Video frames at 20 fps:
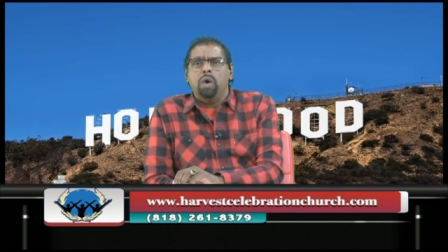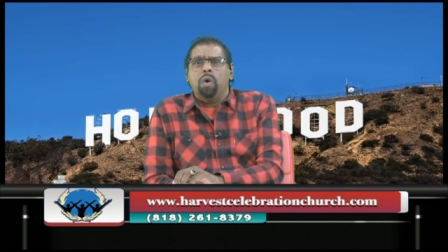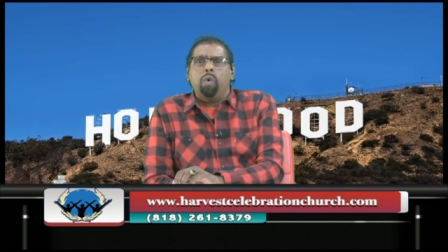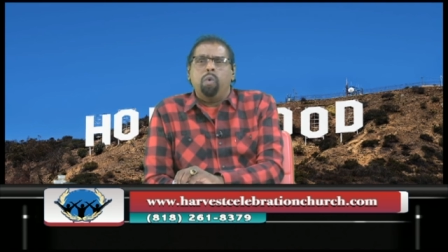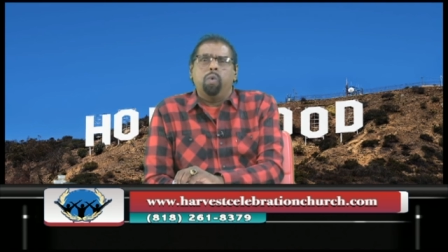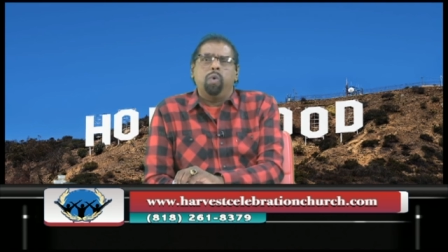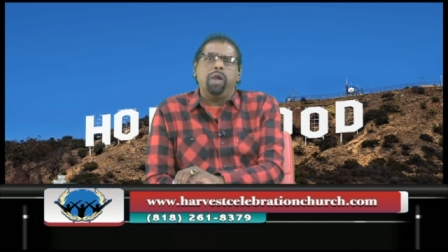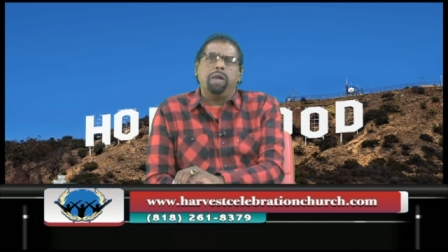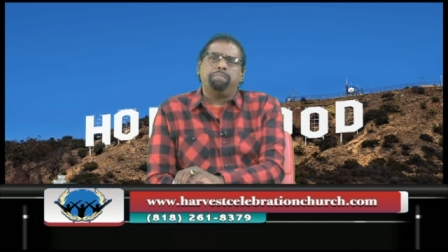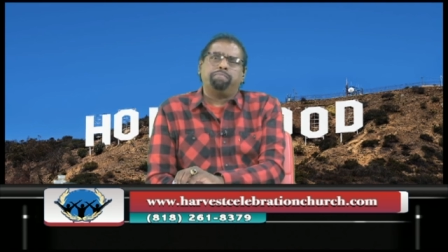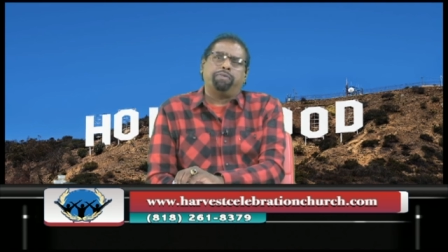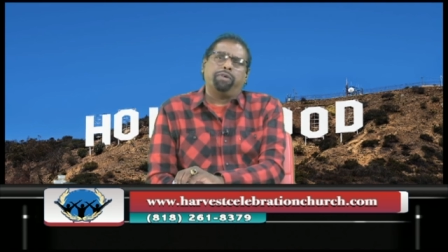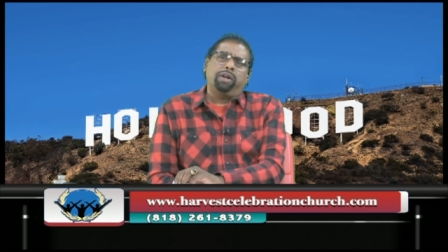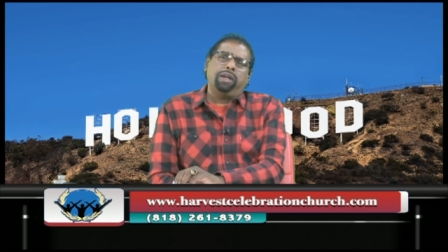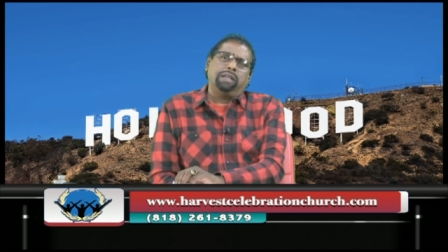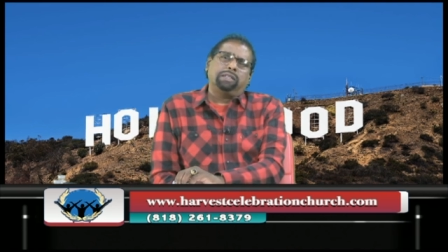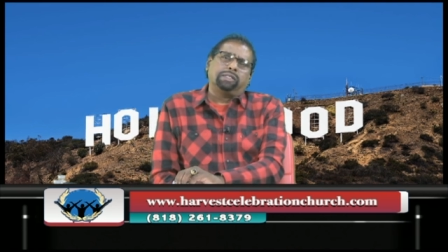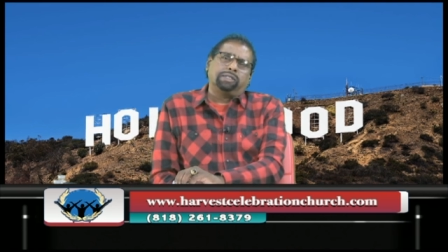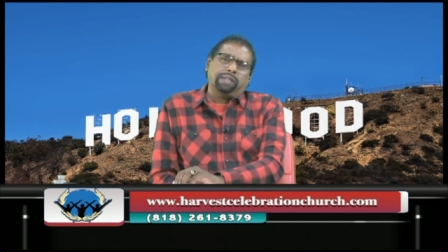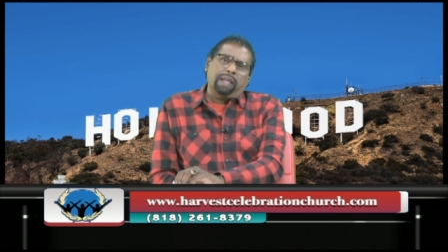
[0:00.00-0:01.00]
We
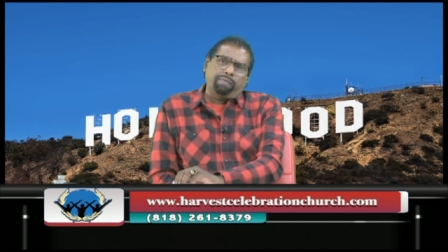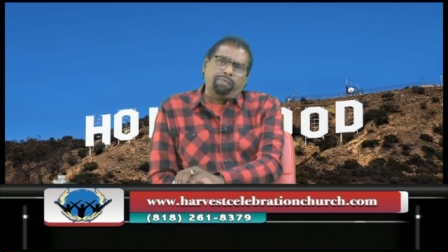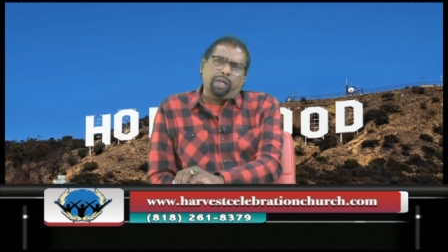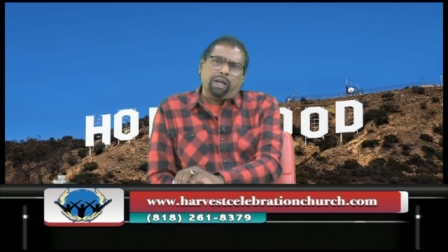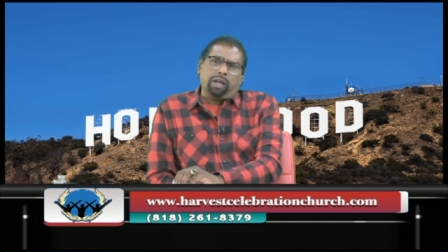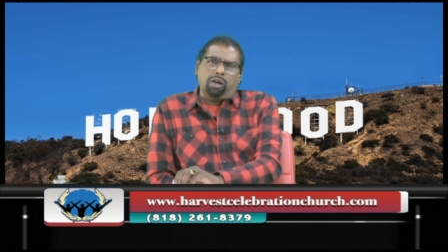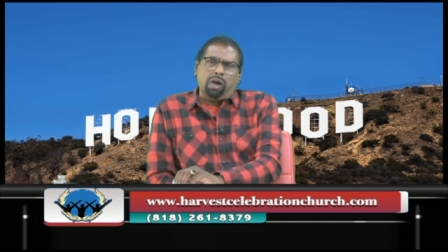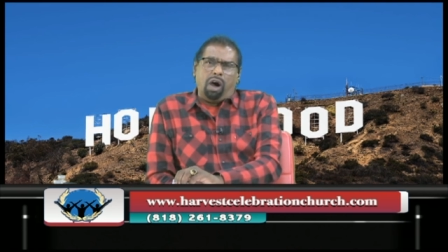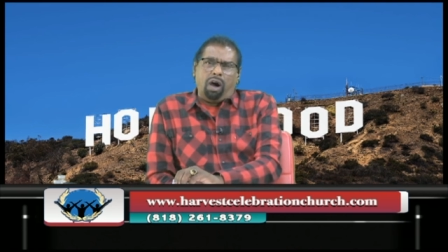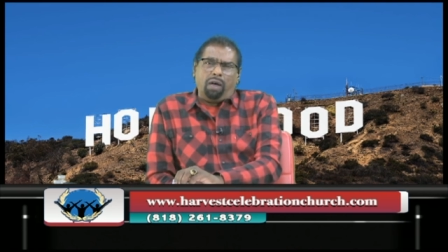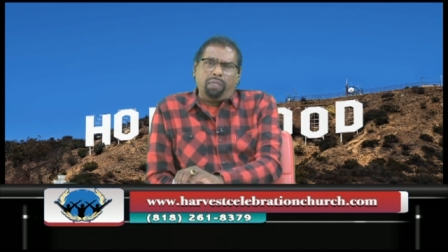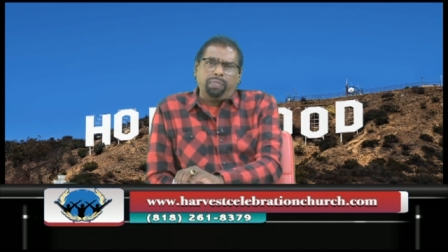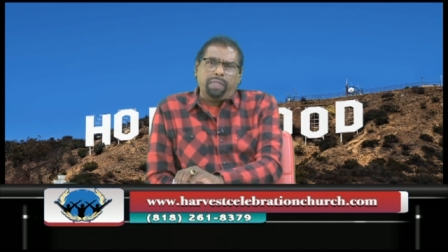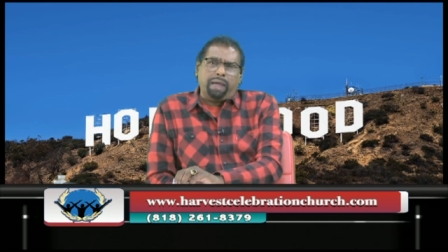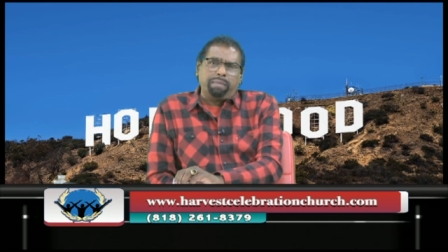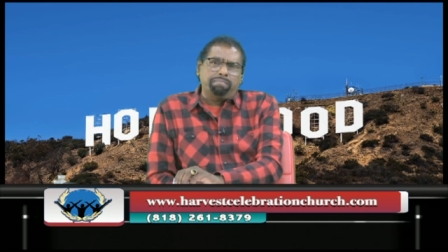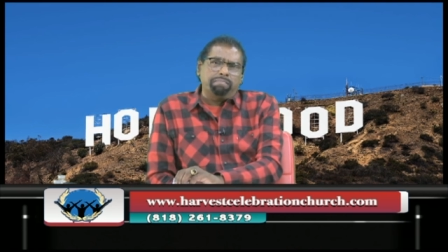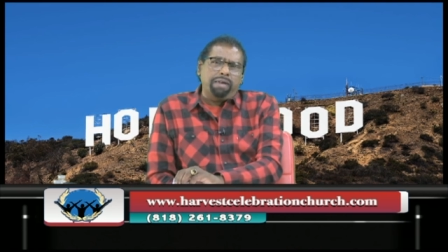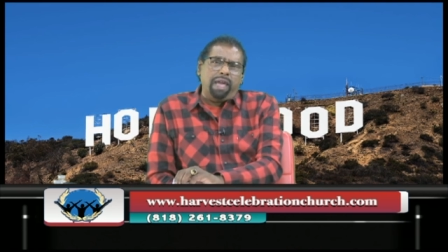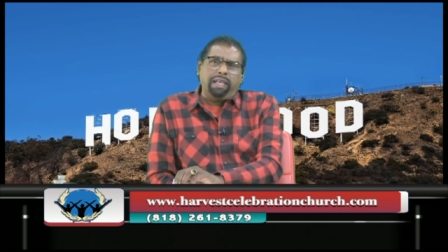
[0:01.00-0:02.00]
preach that the God
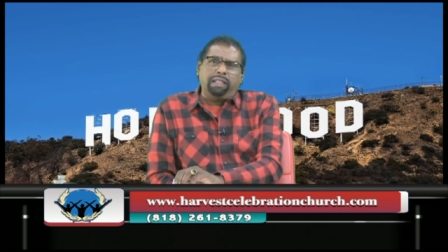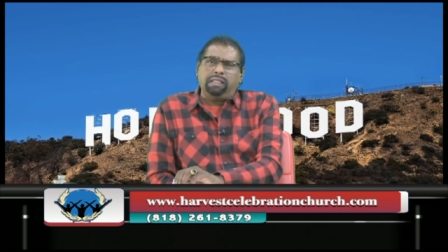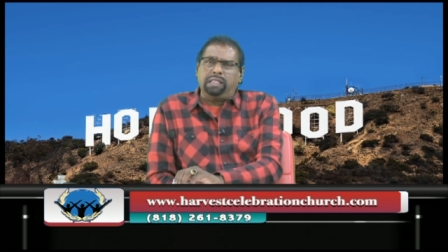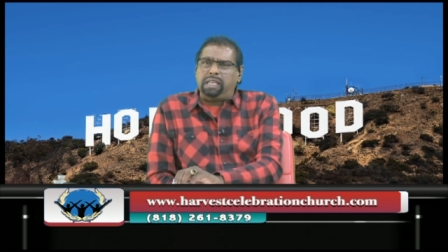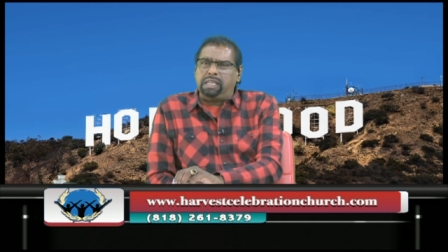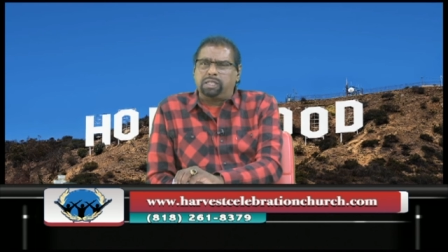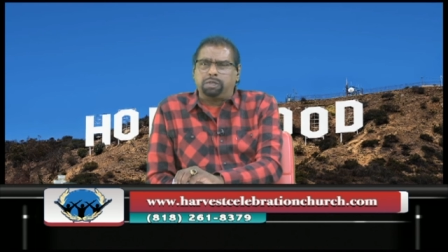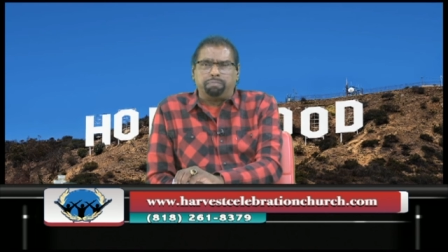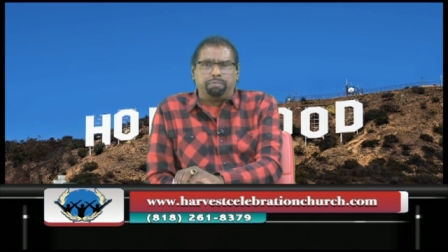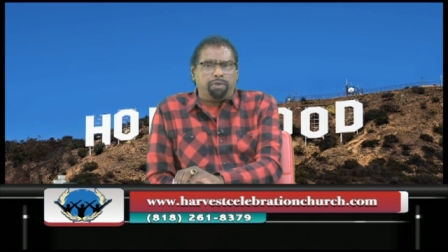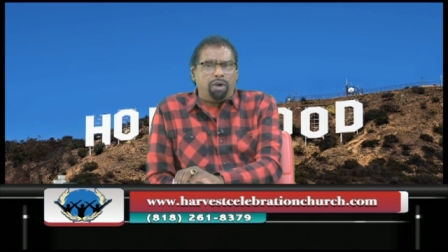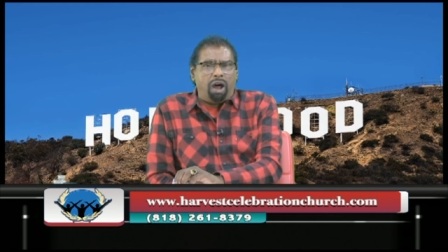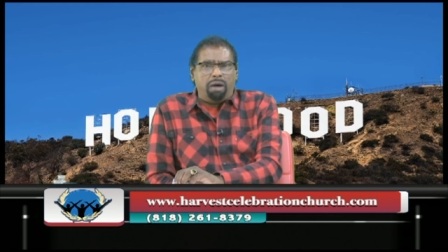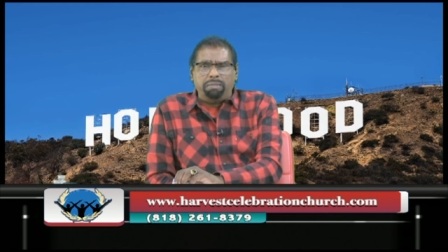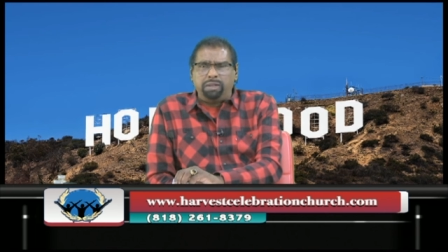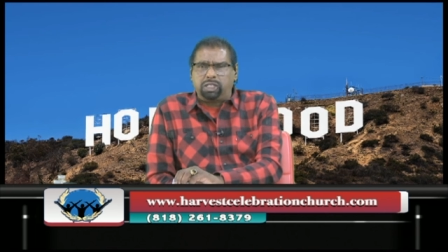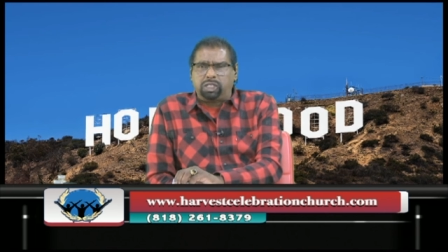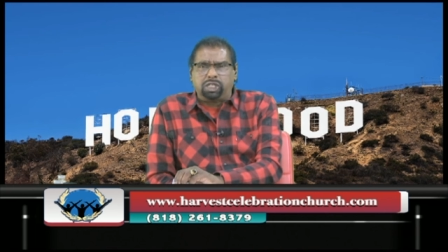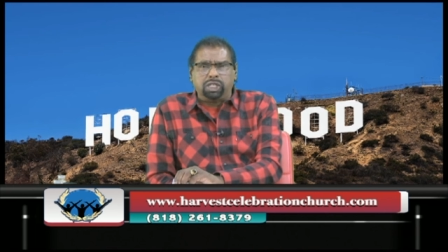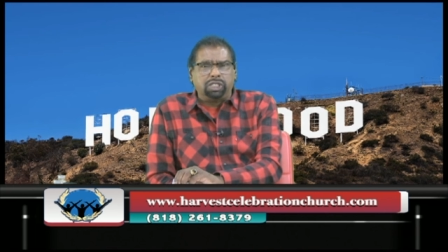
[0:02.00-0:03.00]
that made these
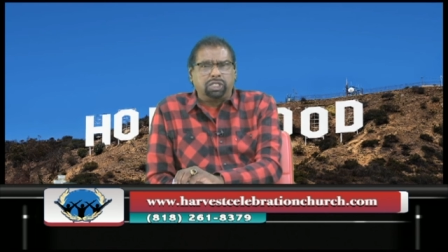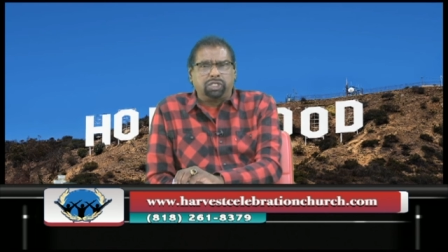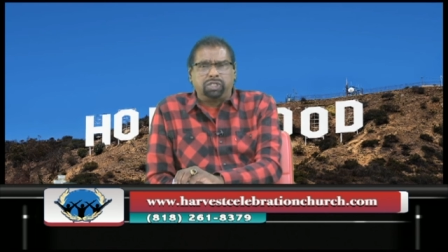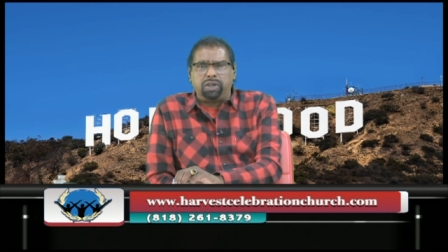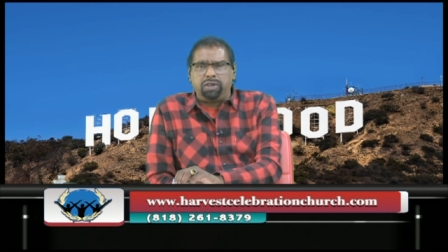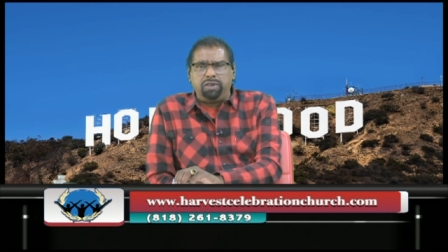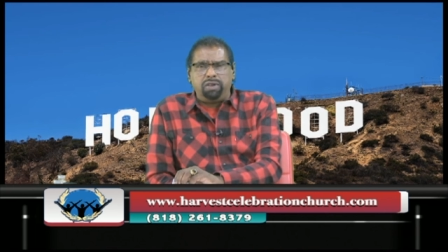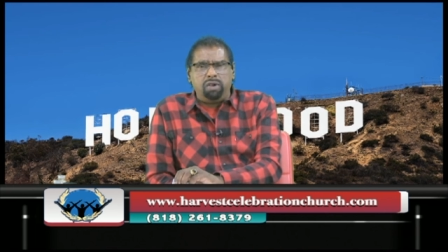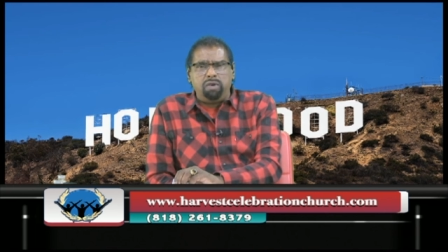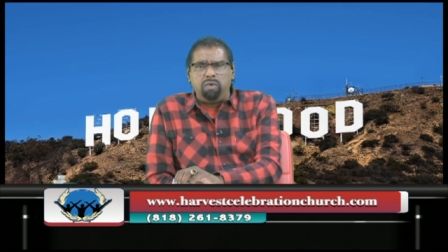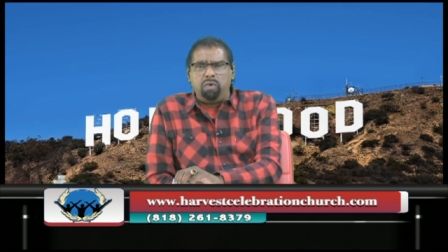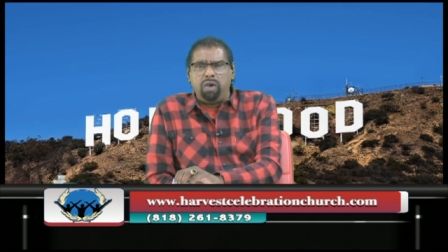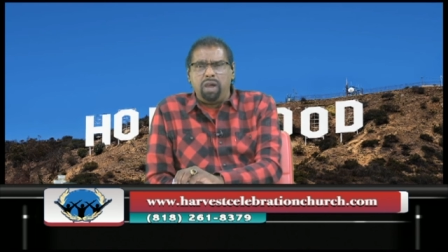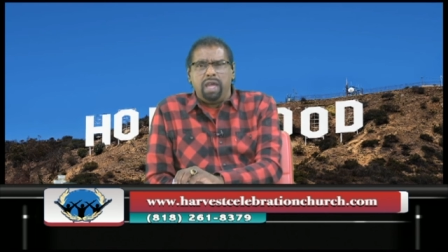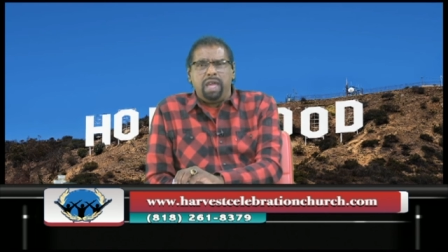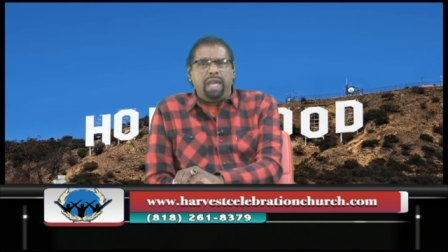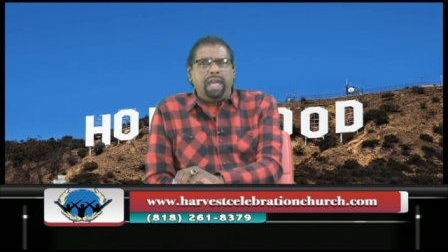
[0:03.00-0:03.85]
promises to you